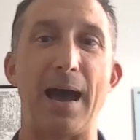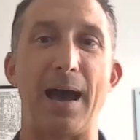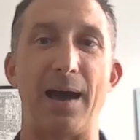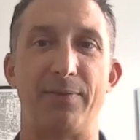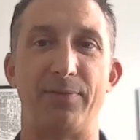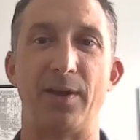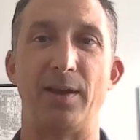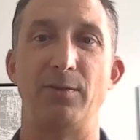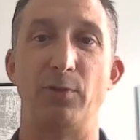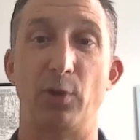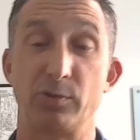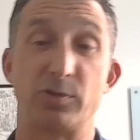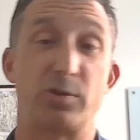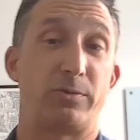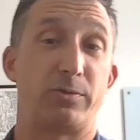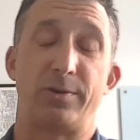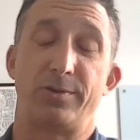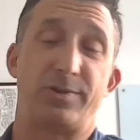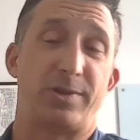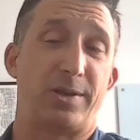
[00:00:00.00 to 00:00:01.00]
yeah, then
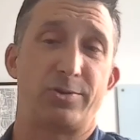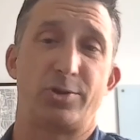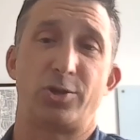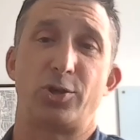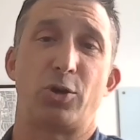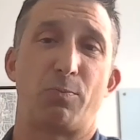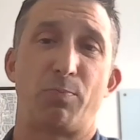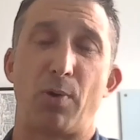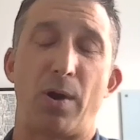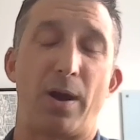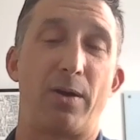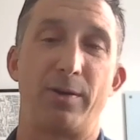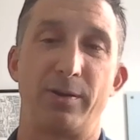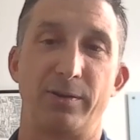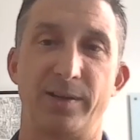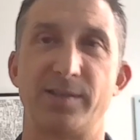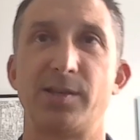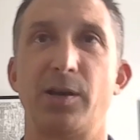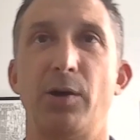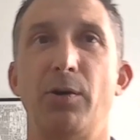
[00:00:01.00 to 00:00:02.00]
there's your priority
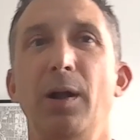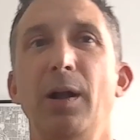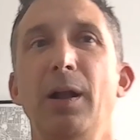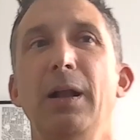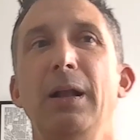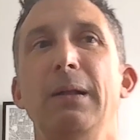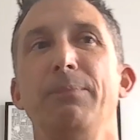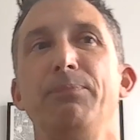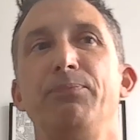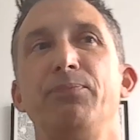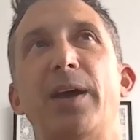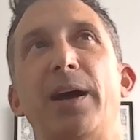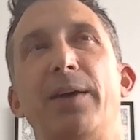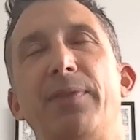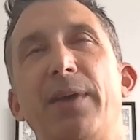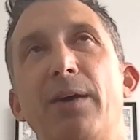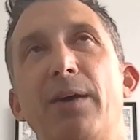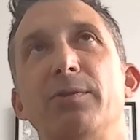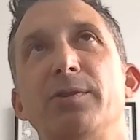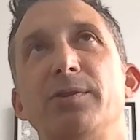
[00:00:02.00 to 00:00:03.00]
list. So
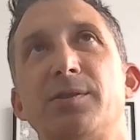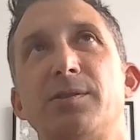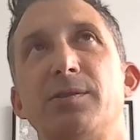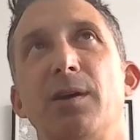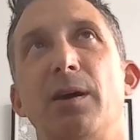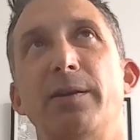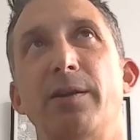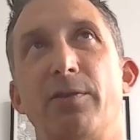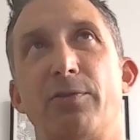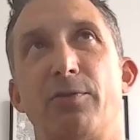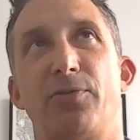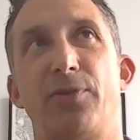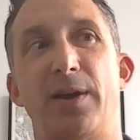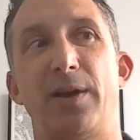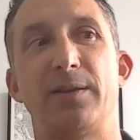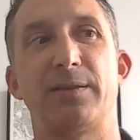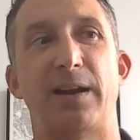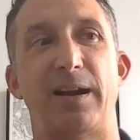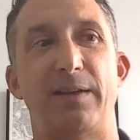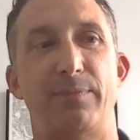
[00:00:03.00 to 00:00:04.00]
that was another
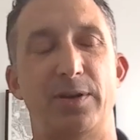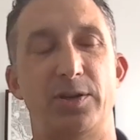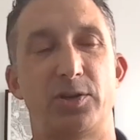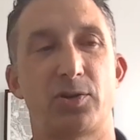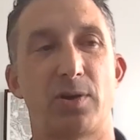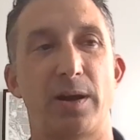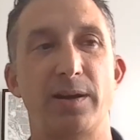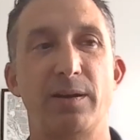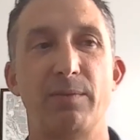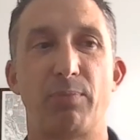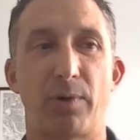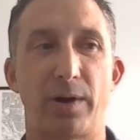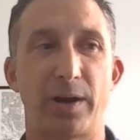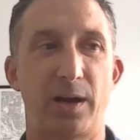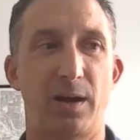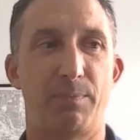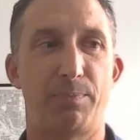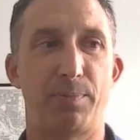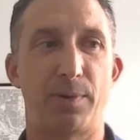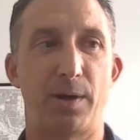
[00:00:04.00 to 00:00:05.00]
thing that I've been trying to
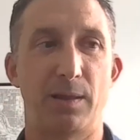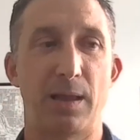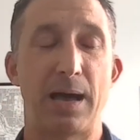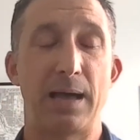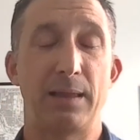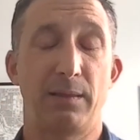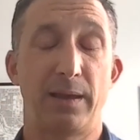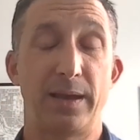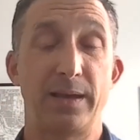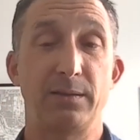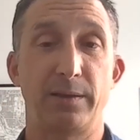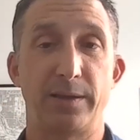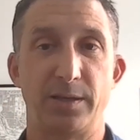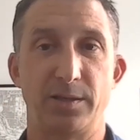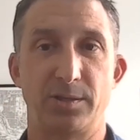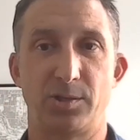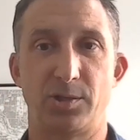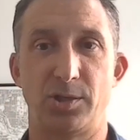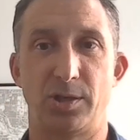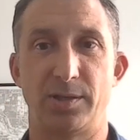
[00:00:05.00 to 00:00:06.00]
bring up a lot lately
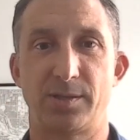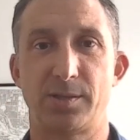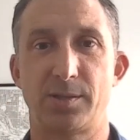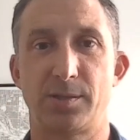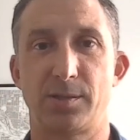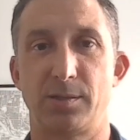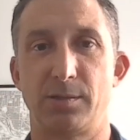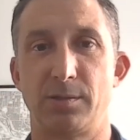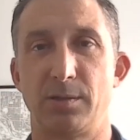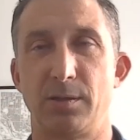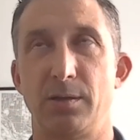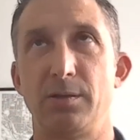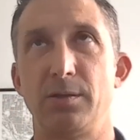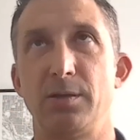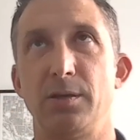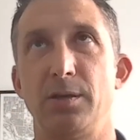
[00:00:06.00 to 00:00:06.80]
is just,